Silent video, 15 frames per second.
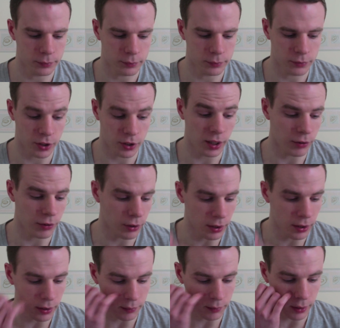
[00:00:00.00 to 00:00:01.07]
started
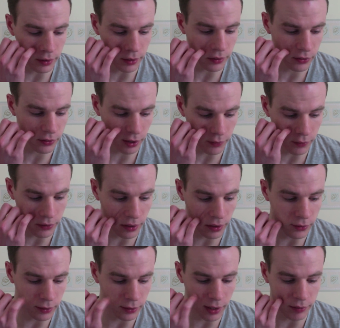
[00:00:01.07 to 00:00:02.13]
running in the start of
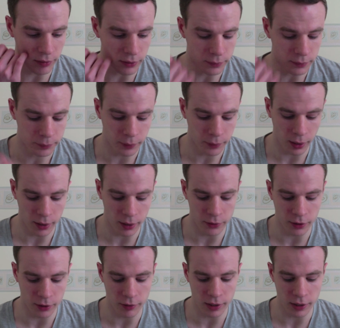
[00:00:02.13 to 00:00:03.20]
2011,
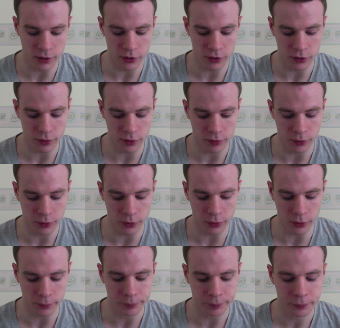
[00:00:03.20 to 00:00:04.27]
and I registered
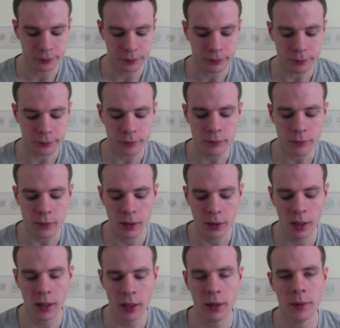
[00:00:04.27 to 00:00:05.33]
for
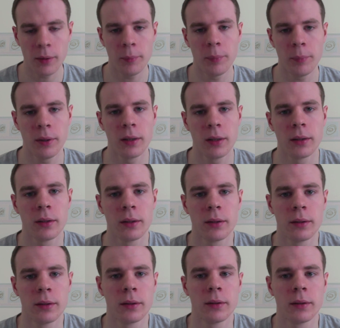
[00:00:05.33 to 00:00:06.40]
a
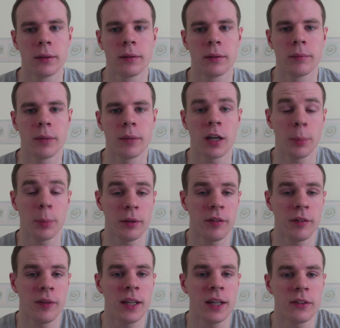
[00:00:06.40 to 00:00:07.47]
couple of
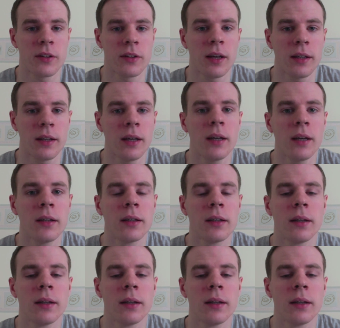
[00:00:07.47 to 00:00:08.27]
events that year,